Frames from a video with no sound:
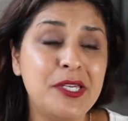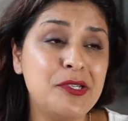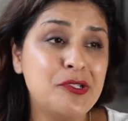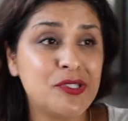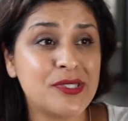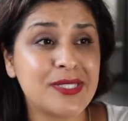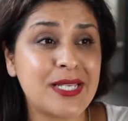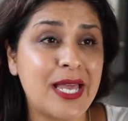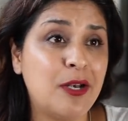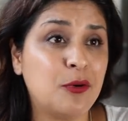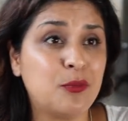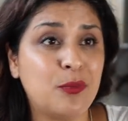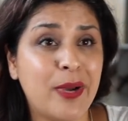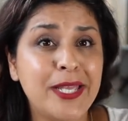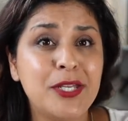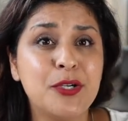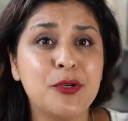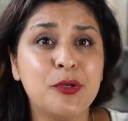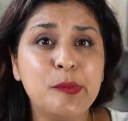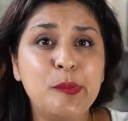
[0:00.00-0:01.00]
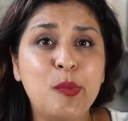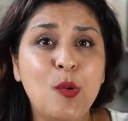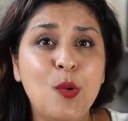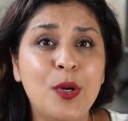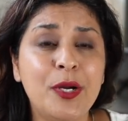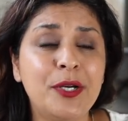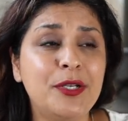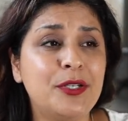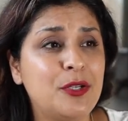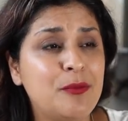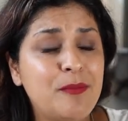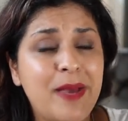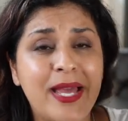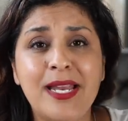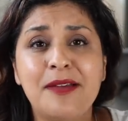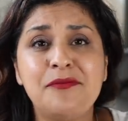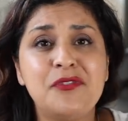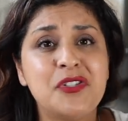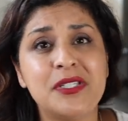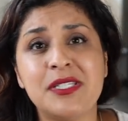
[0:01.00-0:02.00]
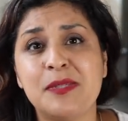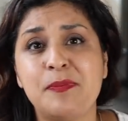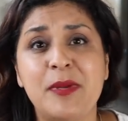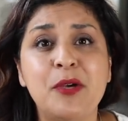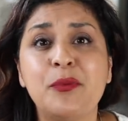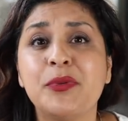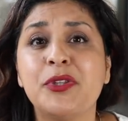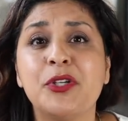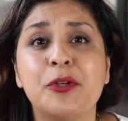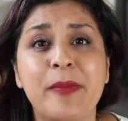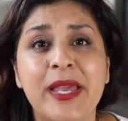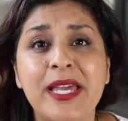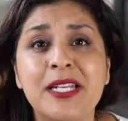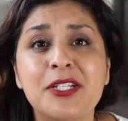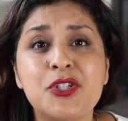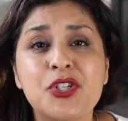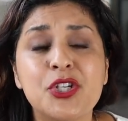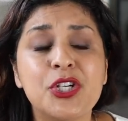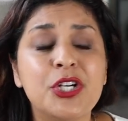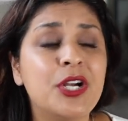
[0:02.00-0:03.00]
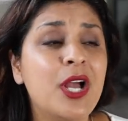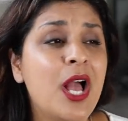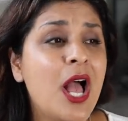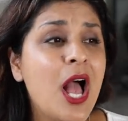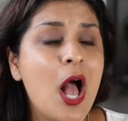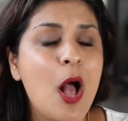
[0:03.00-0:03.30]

You just kind of write your report. You might have to speak with your manager,